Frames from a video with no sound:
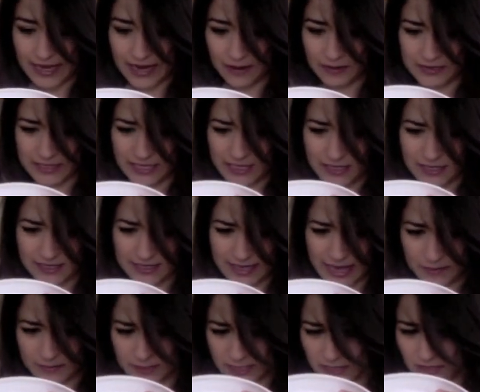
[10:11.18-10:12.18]
was a little
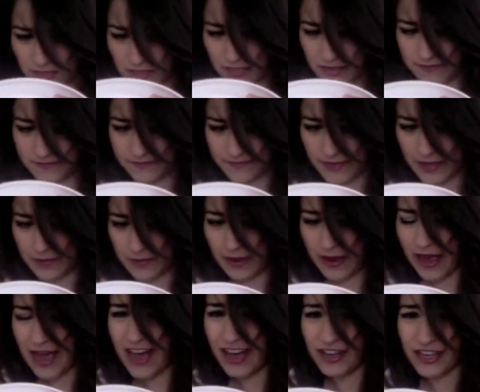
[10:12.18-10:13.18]
skeptical about
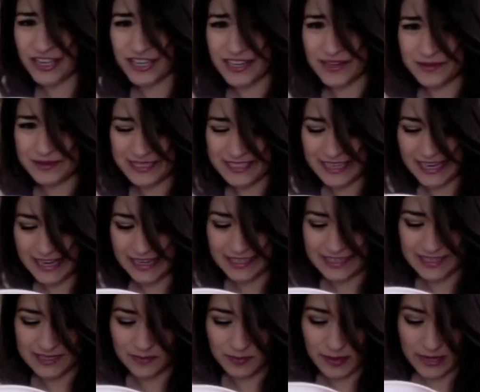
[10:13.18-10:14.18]
how good it would
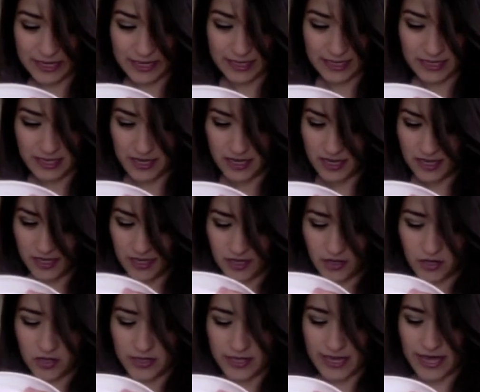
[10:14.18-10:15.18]
taste, but
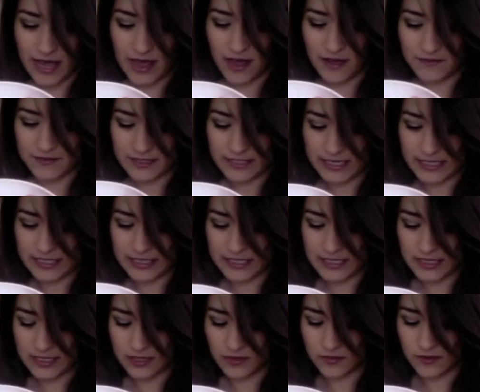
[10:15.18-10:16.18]
holy cow, after tasting
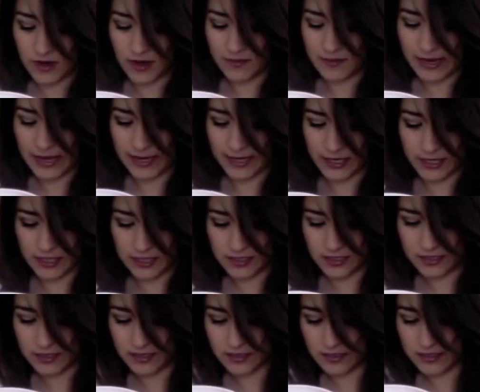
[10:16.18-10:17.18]
this raw batter,
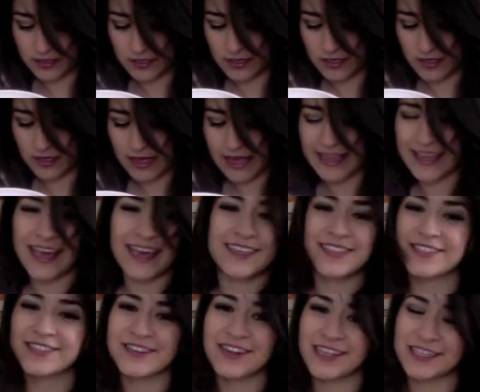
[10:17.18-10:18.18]
and
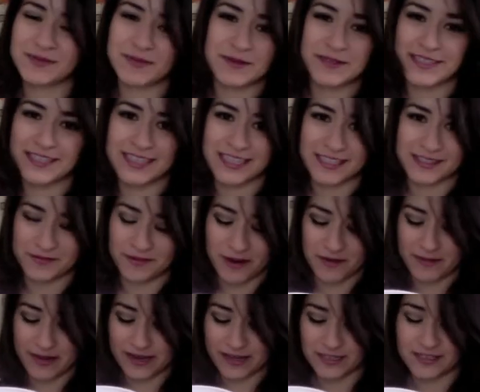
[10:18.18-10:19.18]
yes, you're not supposed to taste raw
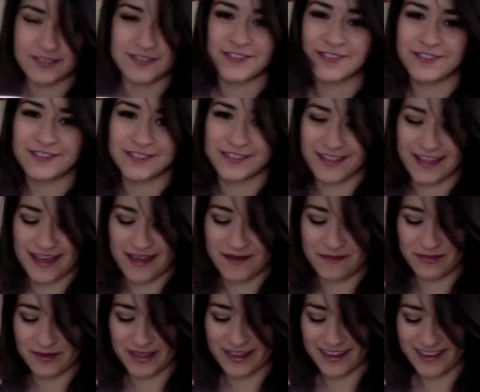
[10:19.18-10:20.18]
batter, so don't do that,
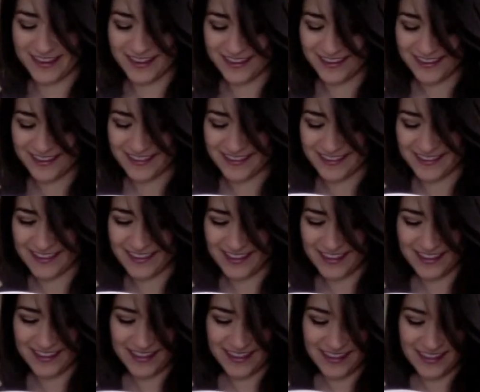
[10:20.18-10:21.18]
but
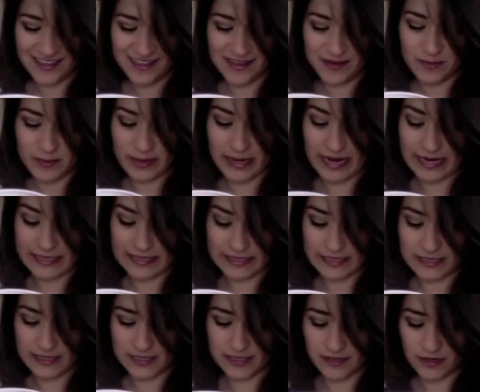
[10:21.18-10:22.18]
I did,
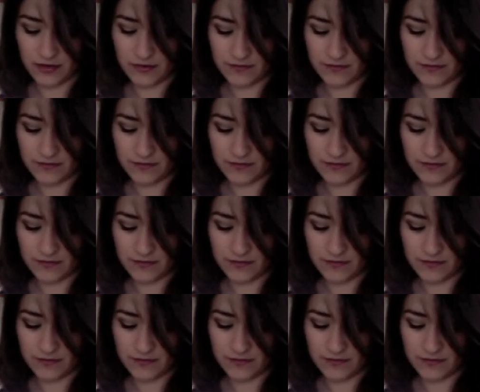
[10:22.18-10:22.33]
so.